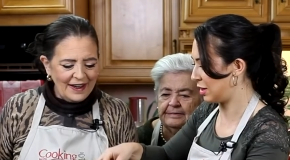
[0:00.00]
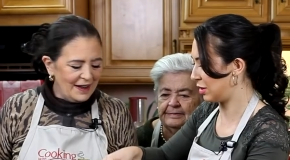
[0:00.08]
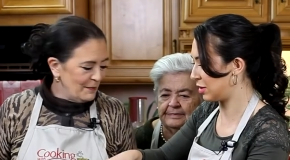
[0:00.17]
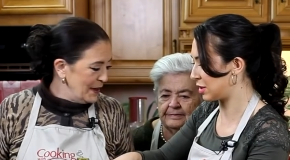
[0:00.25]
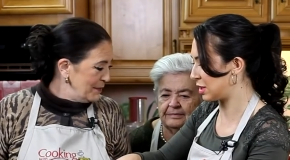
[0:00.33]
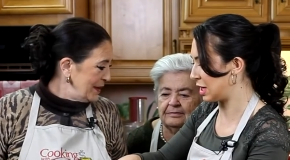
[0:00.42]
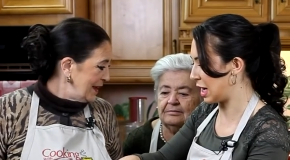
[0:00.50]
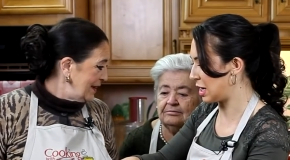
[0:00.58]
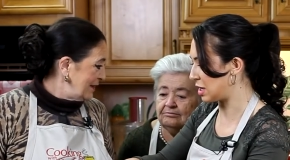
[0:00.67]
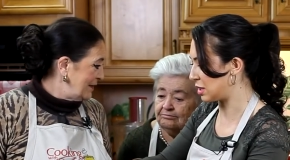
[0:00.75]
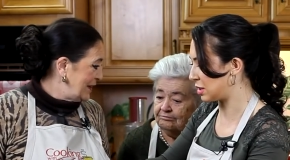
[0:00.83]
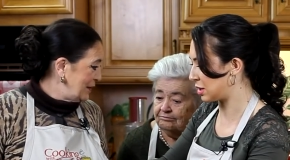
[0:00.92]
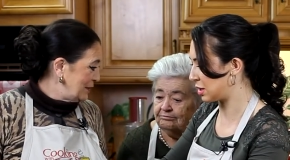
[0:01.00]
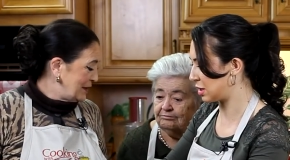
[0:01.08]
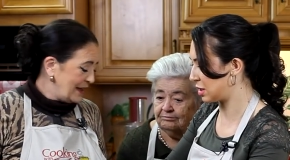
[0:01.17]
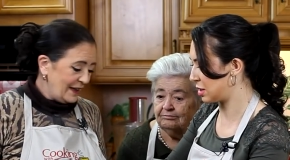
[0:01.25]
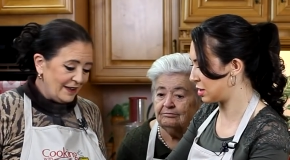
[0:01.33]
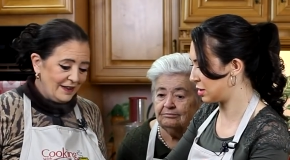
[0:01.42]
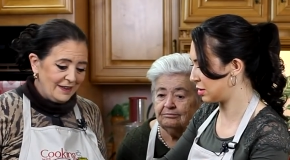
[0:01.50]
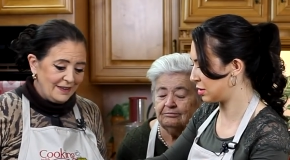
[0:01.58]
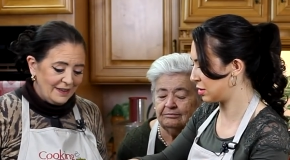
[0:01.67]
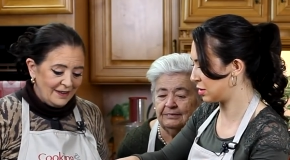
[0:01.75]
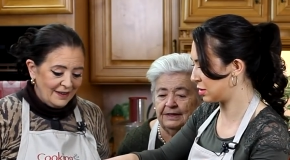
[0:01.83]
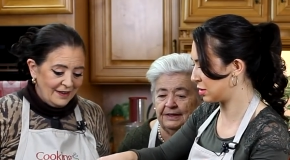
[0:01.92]
Speaker 1: Ah, mommy. Nice. What do you think?
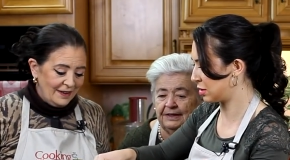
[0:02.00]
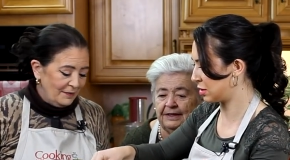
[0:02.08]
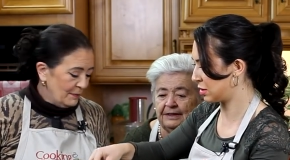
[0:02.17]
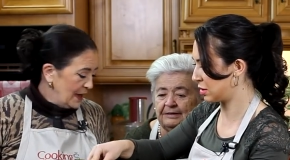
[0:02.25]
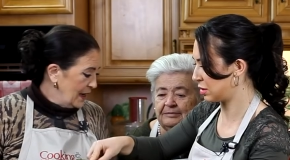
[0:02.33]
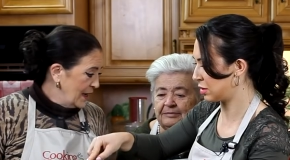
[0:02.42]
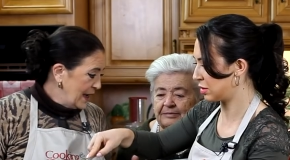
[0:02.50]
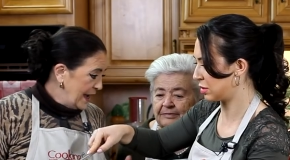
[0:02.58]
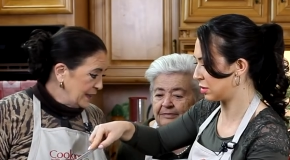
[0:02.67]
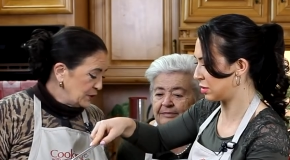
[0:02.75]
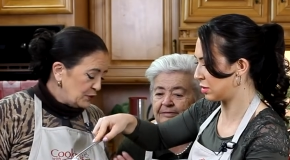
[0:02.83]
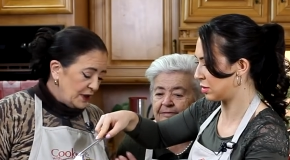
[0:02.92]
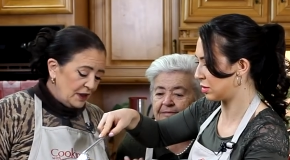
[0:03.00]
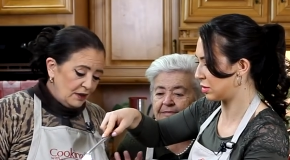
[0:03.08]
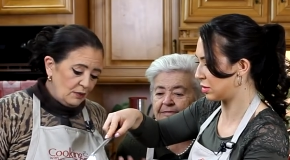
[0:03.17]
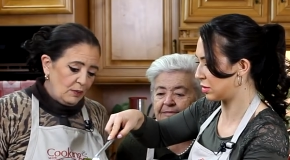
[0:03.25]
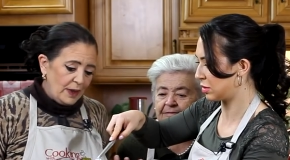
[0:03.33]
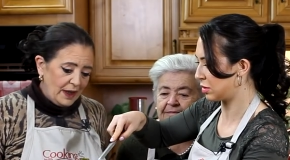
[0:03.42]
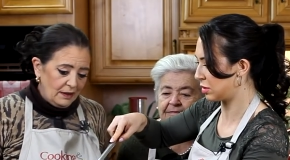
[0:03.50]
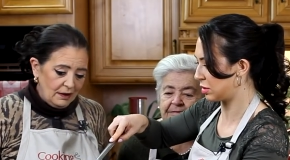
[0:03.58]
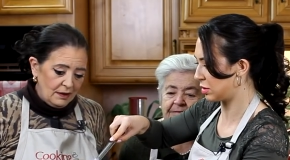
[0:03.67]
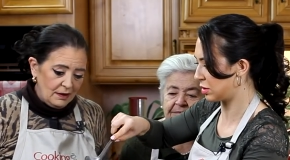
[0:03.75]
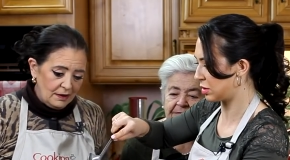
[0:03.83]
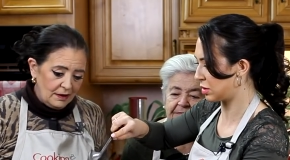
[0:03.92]
Yeah. Ma, I treat you
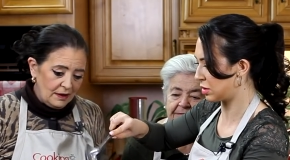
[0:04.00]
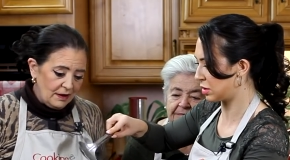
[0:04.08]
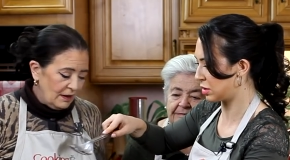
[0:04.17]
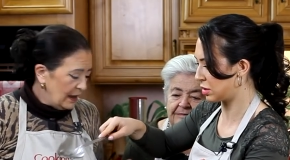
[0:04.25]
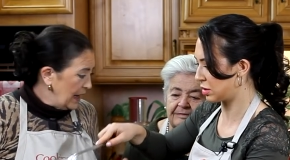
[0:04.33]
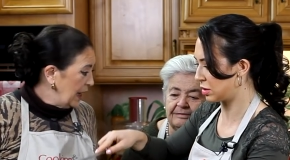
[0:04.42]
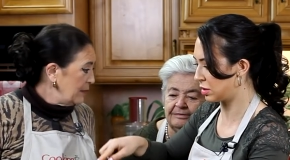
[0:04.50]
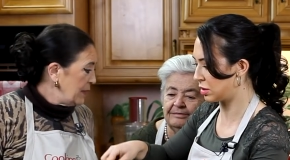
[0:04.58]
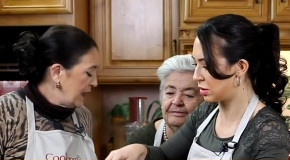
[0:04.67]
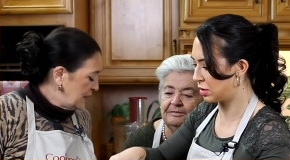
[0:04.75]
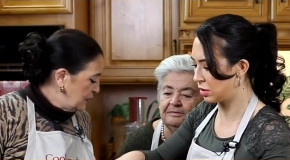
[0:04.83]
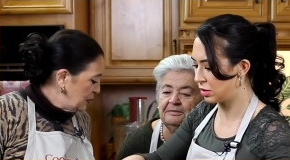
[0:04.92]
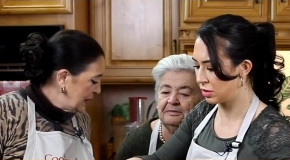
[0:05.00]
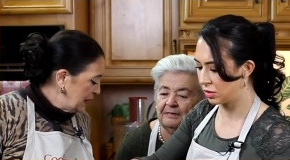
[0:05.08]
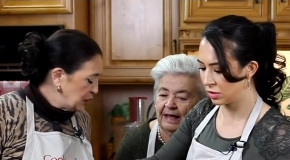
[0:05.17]
well. You know, I make mm -hmm. you mm-hmm.